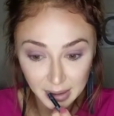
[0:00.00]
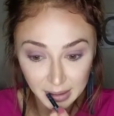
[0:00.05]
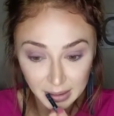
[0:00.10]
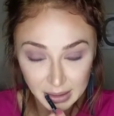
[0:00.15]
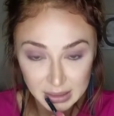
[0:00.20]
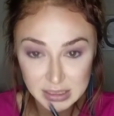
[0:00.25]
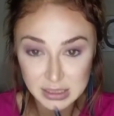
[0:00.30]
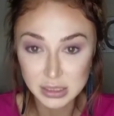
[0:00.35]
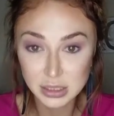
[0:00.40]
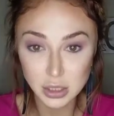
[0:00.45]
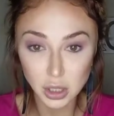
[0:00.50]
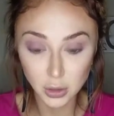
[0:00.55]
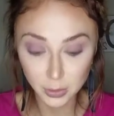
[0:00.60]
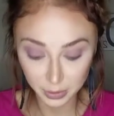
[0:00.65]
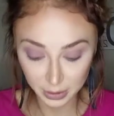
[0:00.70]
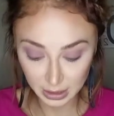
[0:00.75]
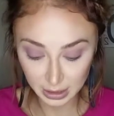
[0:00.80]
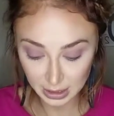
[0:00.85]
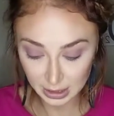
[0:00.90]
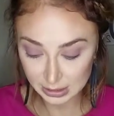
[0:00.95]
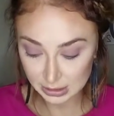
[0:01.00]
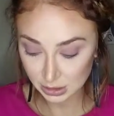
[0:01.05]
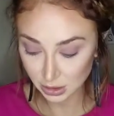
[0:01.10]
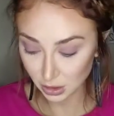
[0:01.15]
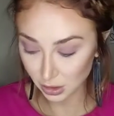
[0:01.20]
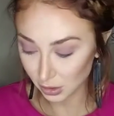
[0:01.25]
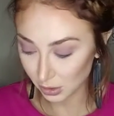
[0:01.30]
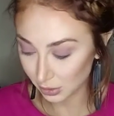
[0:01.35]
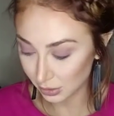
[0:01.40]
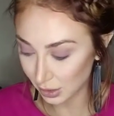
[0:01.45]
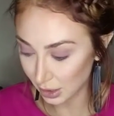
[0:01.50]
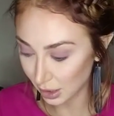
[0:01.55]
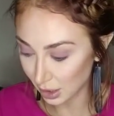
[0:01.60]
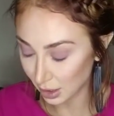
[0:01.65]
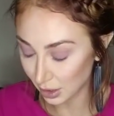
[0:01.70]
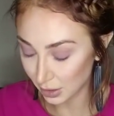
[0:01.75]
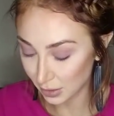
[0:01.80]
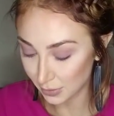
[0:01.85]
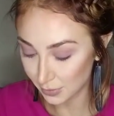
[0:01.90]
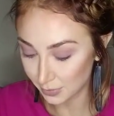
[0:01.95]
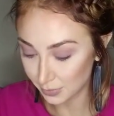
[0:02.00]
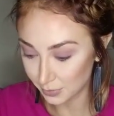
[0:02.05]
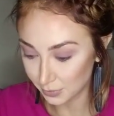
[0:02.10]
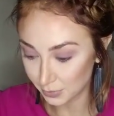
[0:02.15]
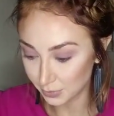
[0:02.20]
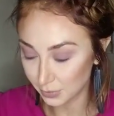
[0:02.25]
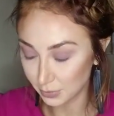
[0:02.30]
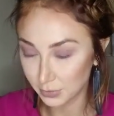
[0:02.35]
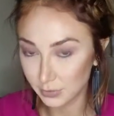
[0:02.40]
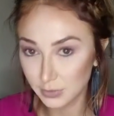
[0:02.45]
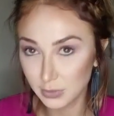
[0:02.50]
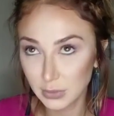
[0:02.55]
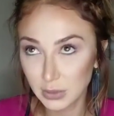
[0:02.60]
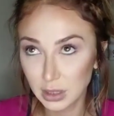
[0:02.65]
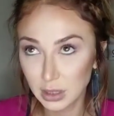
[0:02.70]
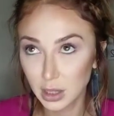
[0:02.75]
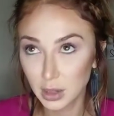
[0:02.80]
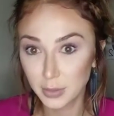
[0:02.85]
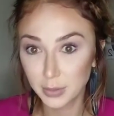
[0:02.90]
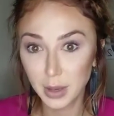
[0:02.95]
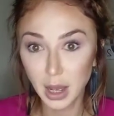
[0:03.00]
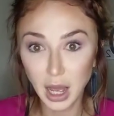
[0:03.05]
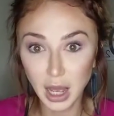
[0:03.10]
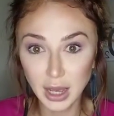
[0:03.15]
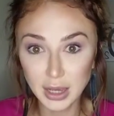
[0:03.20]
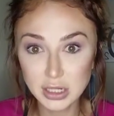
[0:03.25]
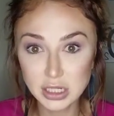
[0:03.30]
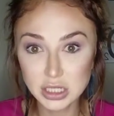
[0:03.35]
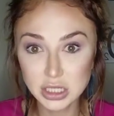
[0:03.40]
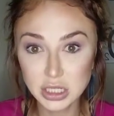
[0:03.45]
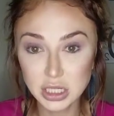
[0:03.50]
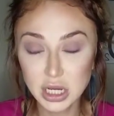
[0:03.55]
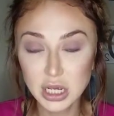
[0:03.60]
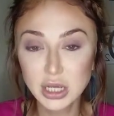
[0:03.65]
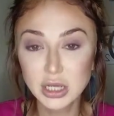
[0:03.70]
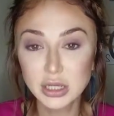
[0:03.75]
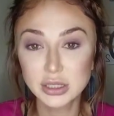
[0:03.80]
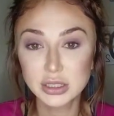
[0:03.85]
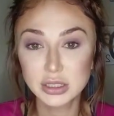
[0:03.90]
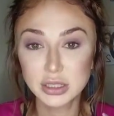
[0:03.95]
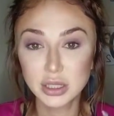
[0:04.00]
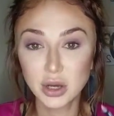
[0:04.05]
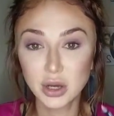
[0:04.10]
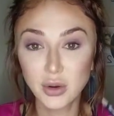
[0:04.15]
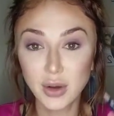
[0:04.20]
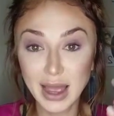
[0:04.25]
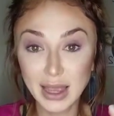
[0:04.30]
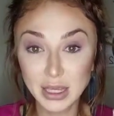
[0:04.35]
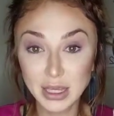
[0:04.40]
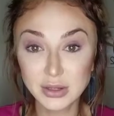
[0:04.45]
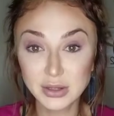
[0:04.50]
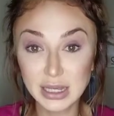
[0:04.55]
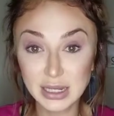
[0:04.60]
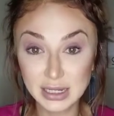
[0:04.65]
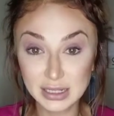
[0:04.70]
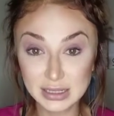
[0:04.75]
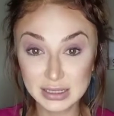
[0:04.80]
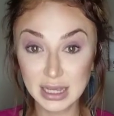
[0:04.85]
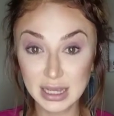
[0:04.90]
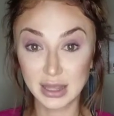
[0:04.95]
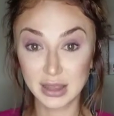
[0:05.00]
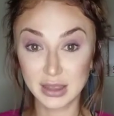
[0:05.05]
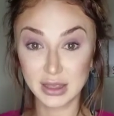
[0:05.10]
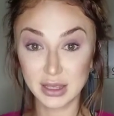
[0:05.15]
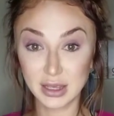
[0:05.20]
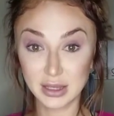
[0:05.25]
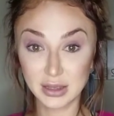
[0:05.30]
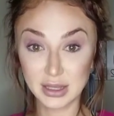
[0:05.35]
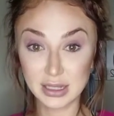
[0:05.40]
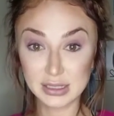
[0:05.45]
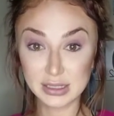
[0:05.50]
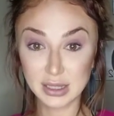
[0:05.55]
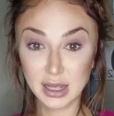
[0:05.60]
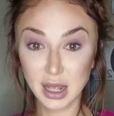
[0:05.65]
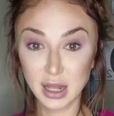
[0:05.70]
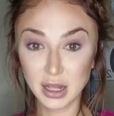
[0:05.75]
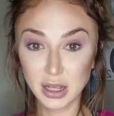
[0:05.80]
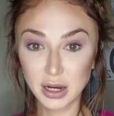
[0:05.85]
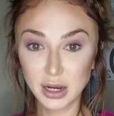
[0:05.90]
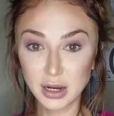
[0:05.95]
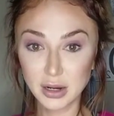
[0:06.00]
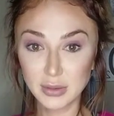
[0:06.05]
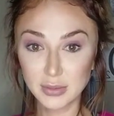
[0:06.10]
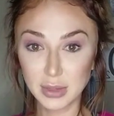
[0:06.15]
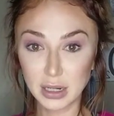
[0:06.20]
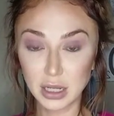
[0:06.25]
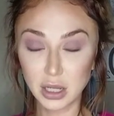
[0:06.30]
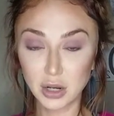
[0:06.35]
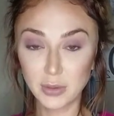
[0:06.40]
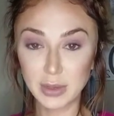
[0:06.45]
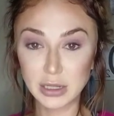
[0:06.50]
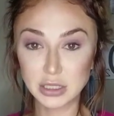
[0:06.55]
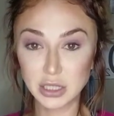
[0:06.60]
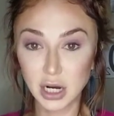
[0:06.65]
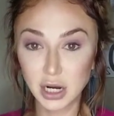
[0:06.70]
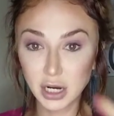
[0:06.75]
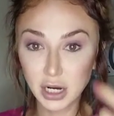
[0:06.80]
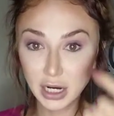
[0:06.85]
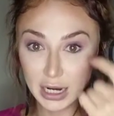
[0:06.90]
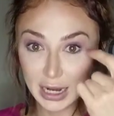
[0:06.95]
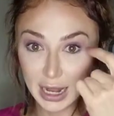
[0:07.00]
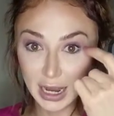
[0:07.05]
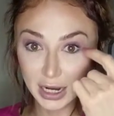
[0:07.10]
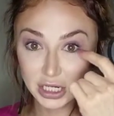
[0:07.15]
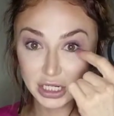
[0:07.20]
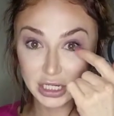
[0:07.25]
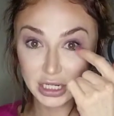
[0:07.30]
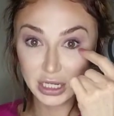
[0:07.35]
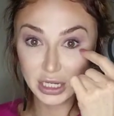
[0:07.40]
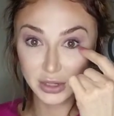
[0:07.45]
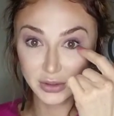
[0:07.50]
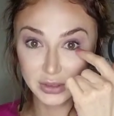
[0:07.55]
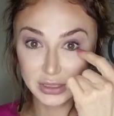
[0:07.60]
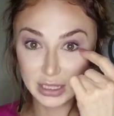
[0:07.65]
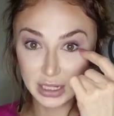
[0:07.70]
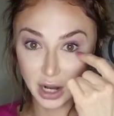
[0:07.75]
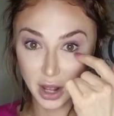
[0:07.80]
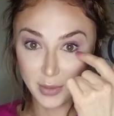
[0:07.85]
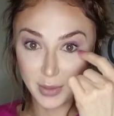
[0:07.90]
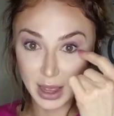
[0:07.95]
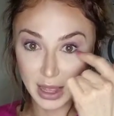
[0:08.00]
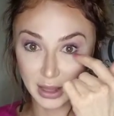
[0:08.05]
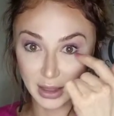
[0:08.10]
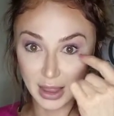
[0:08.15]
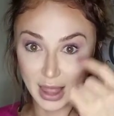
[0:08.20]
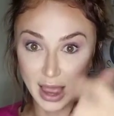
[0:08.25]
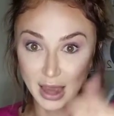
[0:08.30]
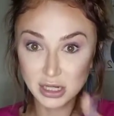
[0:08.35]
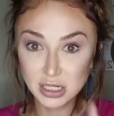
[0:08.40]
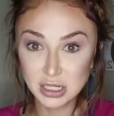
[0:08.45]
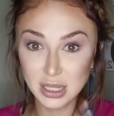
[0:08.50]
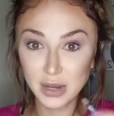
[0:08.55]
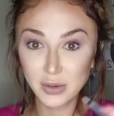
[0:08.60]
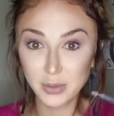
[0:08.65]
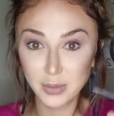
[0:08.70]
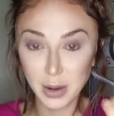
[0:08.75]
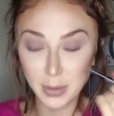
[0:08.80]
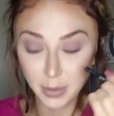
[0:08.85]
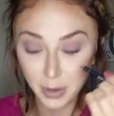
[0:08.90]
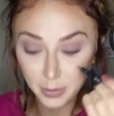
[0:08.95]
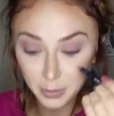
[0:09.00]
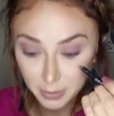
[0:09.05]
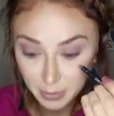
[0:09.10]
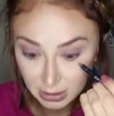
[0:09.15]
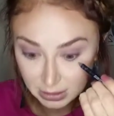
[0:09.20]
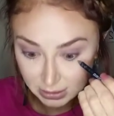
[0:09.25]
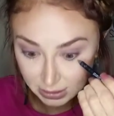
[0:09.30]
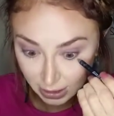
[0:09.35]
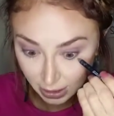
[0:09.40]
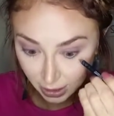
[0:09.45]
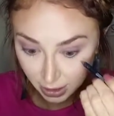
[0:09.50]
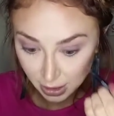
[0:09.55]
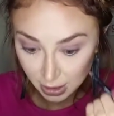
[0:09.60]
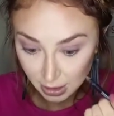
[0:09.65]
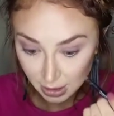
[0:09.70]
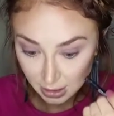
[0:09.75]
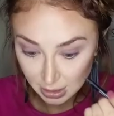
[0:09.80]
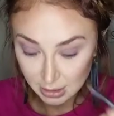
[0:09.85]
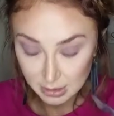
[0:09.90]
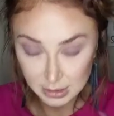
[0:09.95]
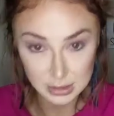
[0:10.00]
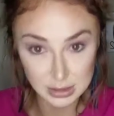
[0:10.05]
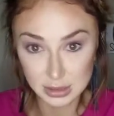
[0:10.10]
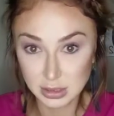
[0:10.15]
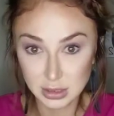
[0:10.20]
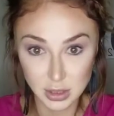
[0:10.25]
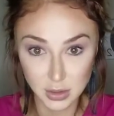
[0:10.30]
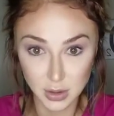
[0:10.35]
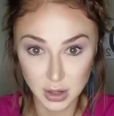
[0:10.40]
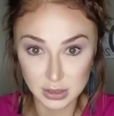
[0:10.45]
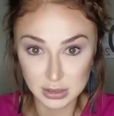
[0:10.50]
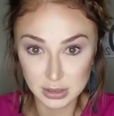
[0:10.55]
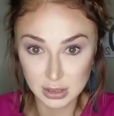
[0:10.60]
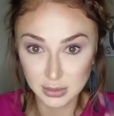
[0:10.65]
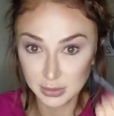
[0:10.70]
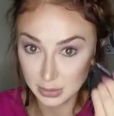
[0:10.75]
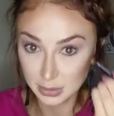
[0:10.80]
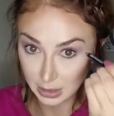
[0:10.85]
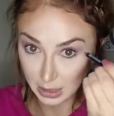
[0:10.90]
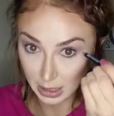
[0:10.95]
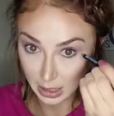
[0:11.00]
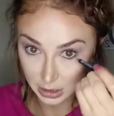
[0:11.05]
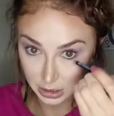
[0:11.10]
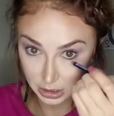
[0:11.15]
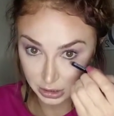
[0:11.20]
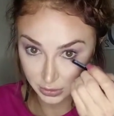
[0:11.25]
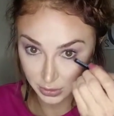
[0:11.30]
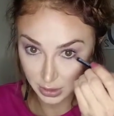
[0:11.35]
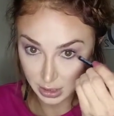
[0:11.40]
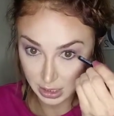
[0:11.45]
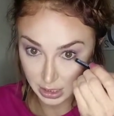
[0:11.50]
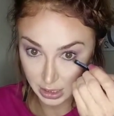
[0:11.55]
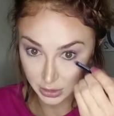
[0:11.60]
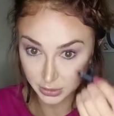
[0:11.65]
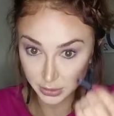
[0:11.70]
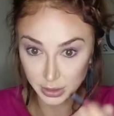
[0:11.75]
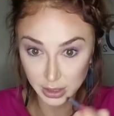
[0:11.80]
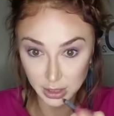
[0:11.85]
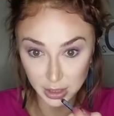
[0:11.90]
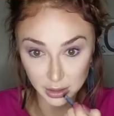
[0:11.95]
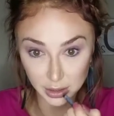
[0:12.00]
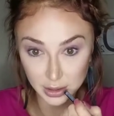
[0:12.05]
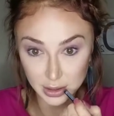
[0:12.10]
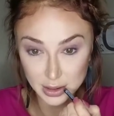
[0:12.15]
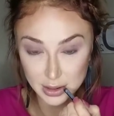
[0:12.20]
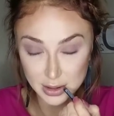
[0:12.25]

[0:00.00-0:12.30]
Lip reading: It's so pretty. It's called Posh. So and it's like this color, but a little bit darker, and I actually use it on my lash line with my purple mascara, and it's so awesome. Like I just run it in through here.